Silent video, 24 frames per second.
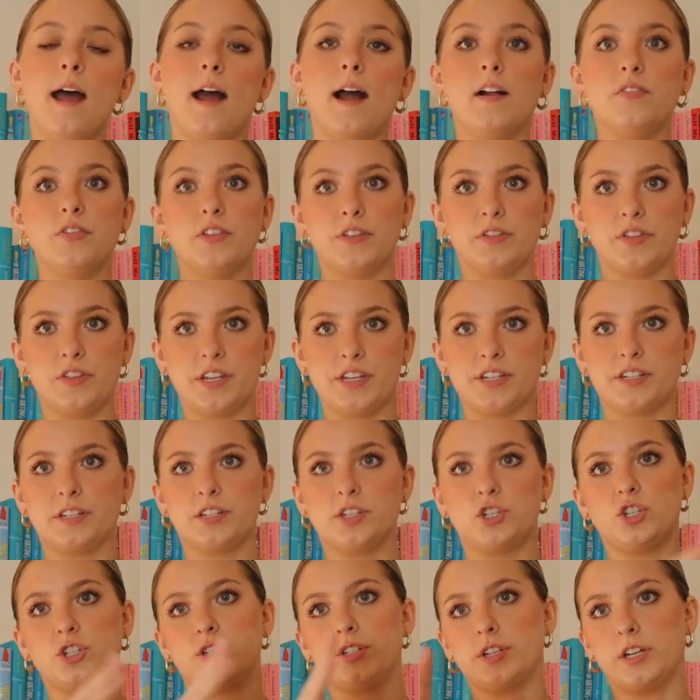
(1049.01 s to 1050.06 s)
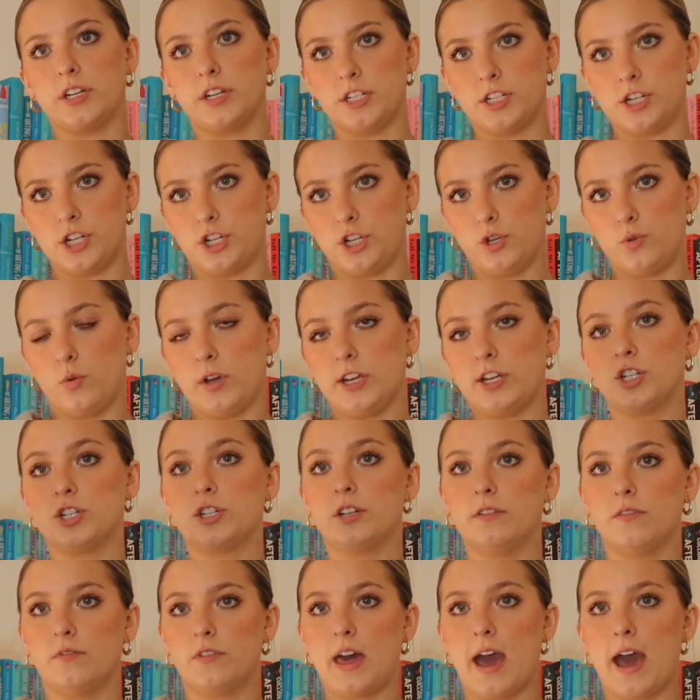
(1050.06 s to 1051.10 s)
And then this is just a
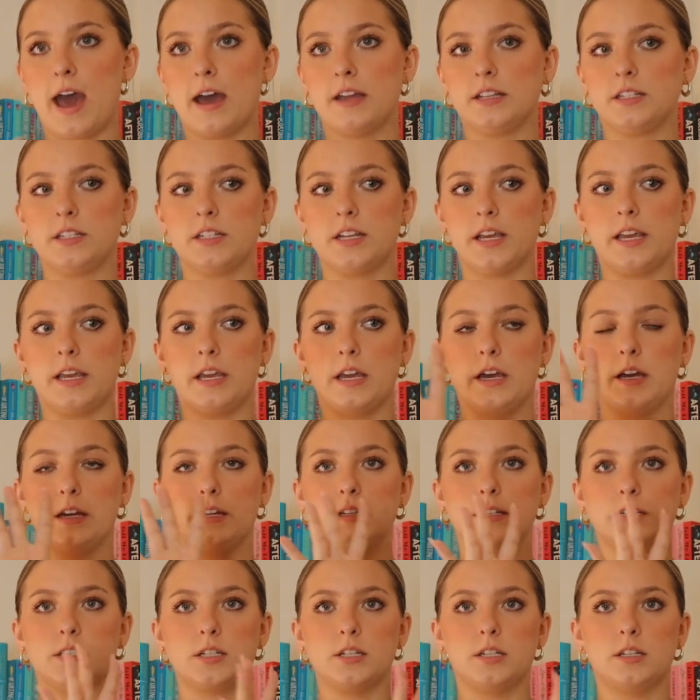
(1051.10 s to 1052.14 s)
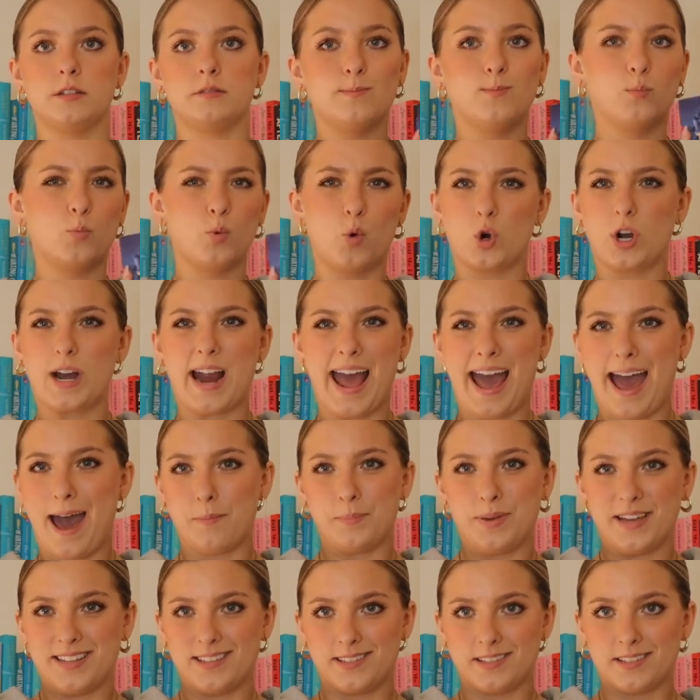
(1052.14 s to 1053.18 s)
continuation of that, and more
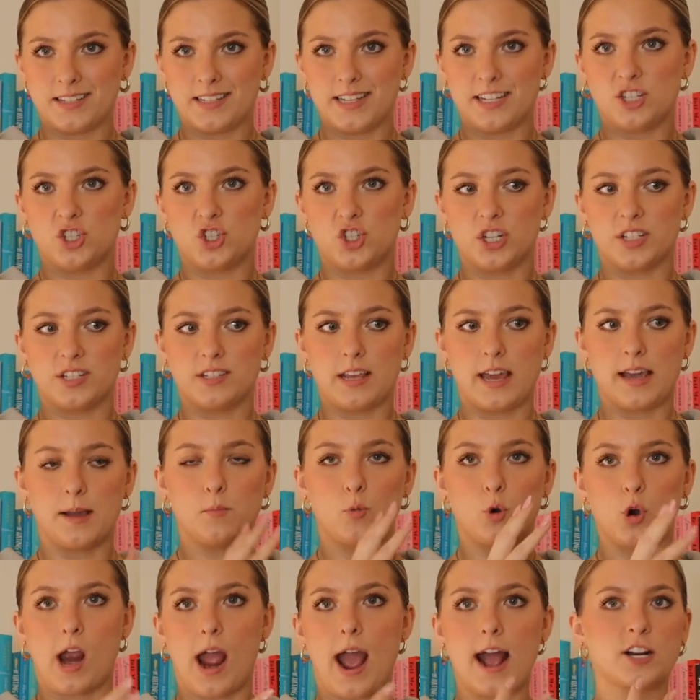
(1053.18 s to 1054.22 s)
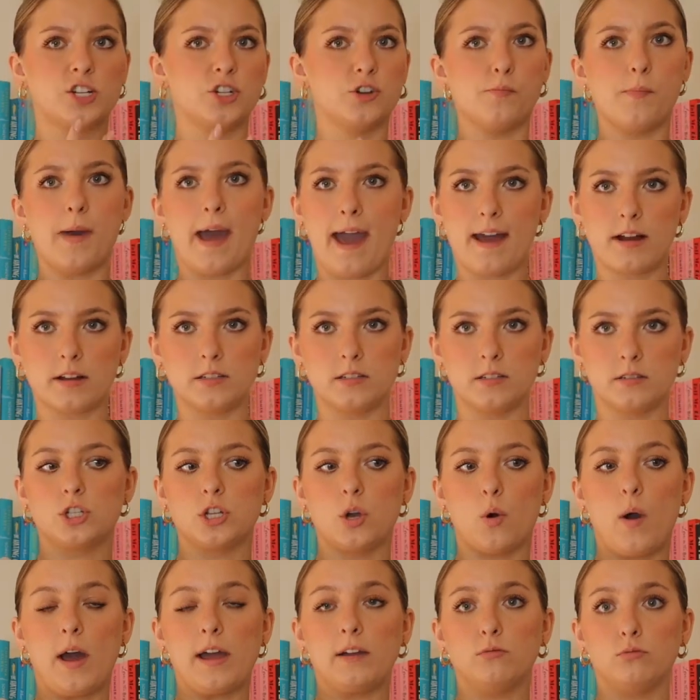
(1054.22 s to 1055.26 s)
happens. It's just like more action-packed.
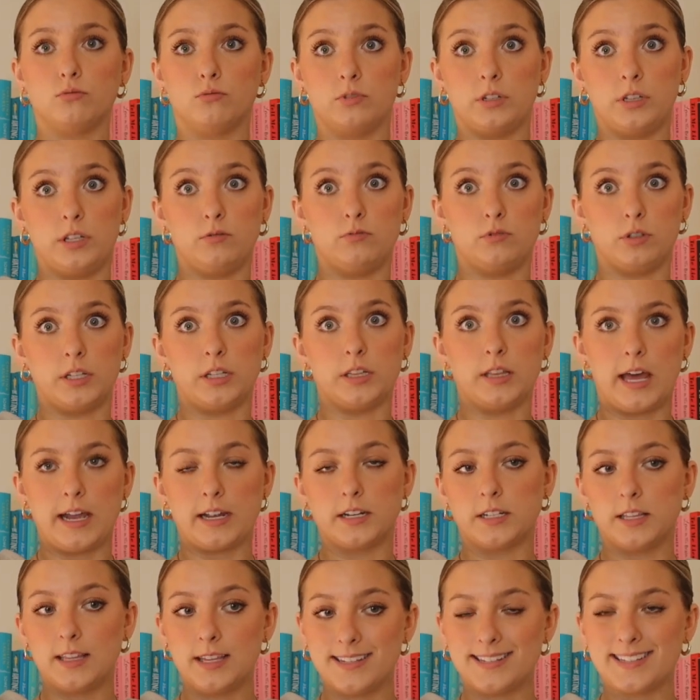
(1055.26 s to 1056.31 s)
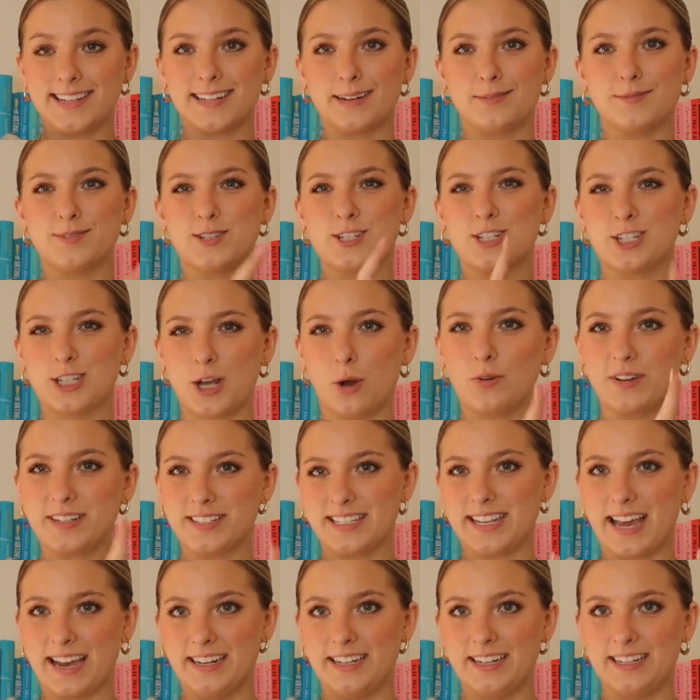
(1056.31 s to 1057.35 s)
So I really, really liked this, and I was so
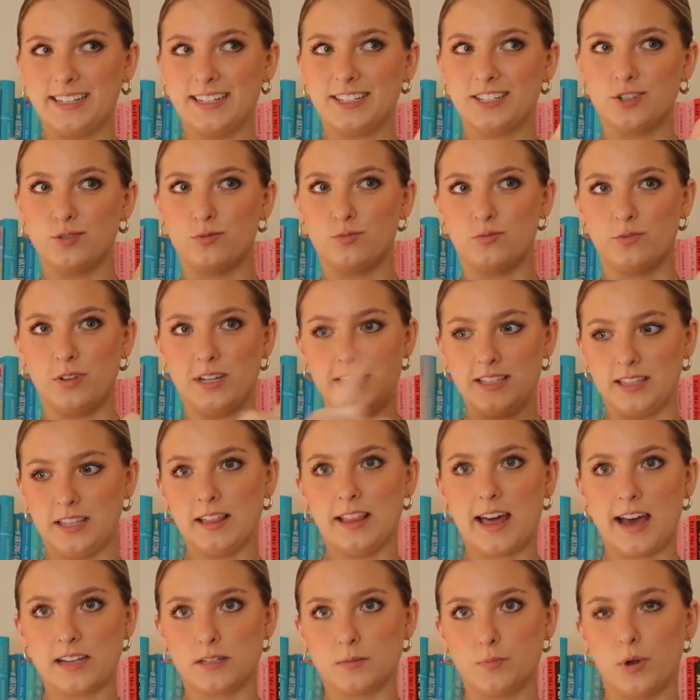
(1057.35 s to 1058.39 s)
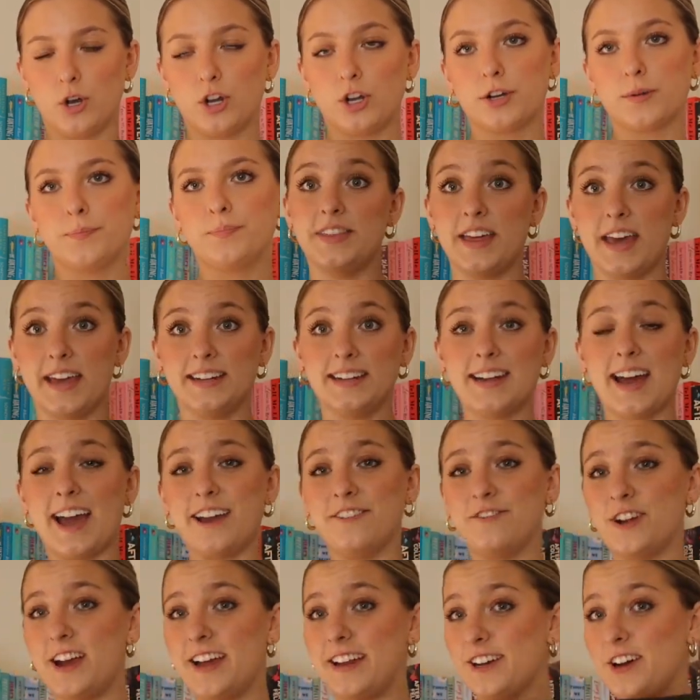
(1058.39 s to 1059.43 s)
excited to read the last book. Then I
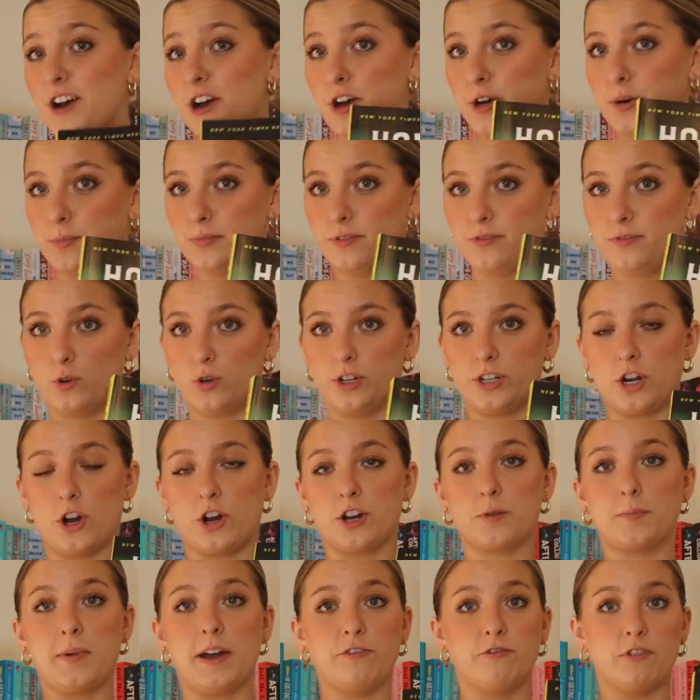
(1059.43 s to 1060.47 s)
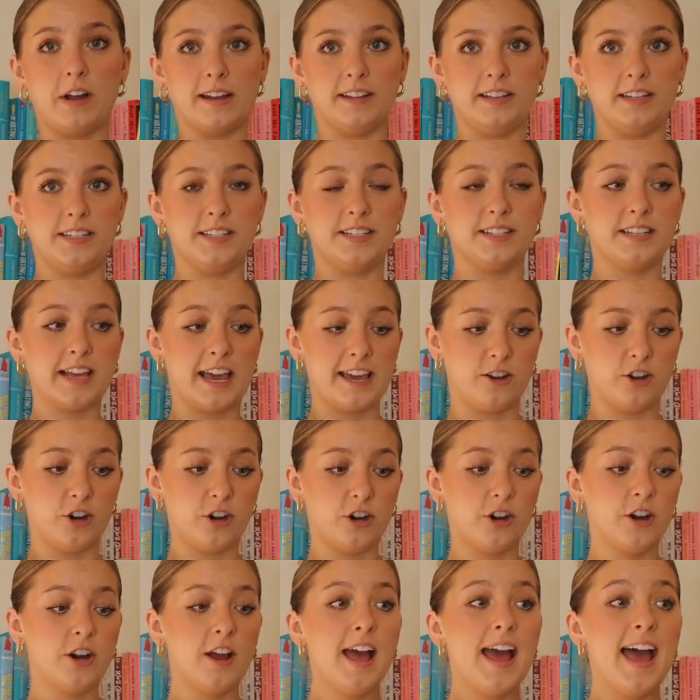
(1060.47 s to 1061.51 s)
read Home Before Dark by Riley
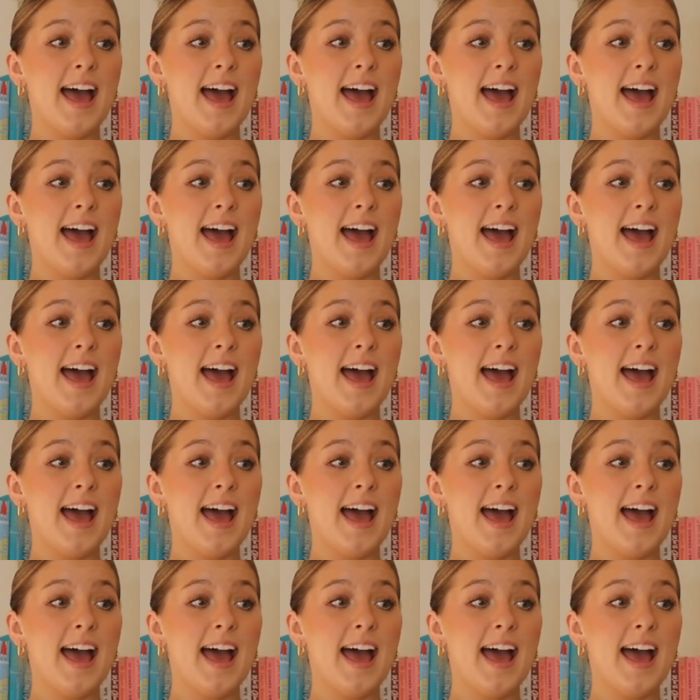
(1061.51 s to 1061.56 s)
Sager.